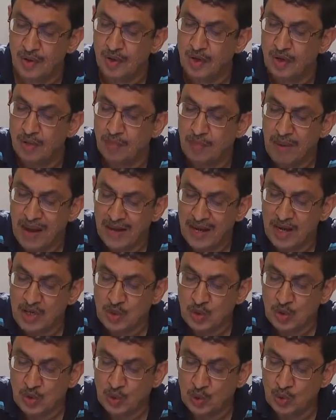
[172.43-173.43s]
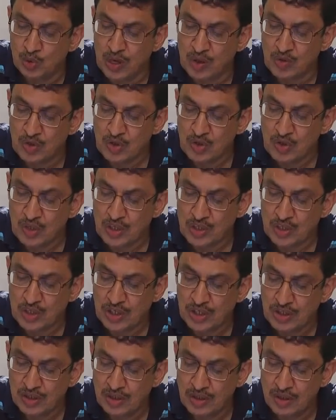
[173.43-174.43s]
baggage rule 2016,
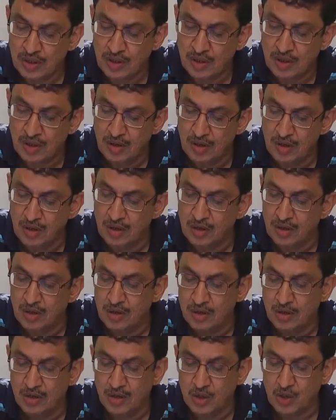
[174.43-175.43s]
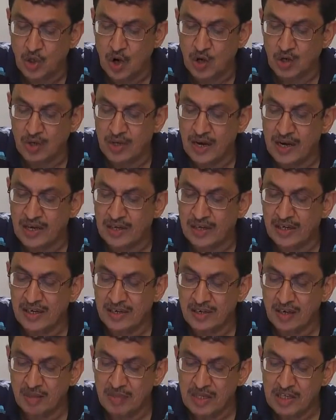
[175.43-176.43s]
short title and
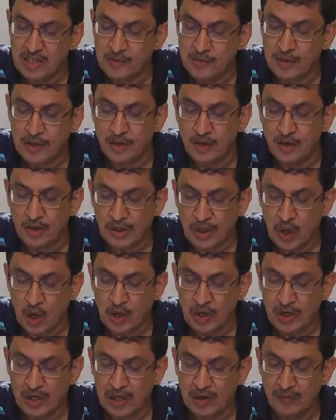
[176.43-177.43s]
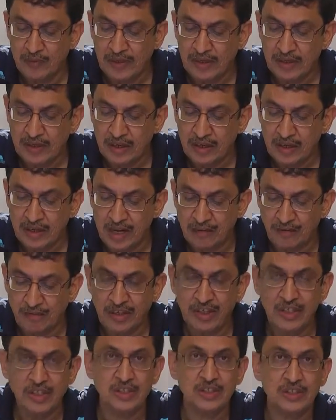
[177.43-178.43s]
commencement not relevant.
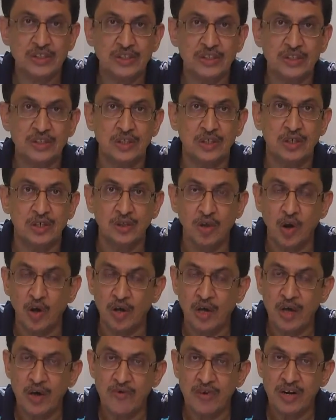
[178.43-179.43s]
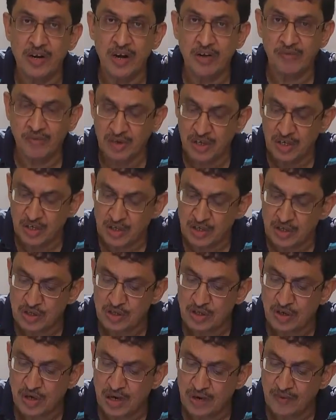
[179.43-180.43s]
Definitions, not every definition is
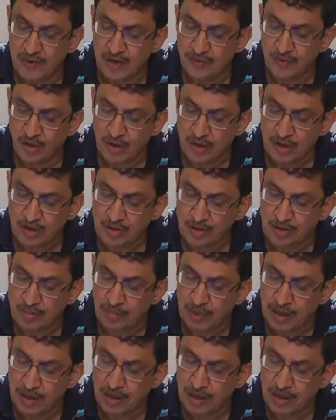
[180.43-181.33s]
relevant for us, but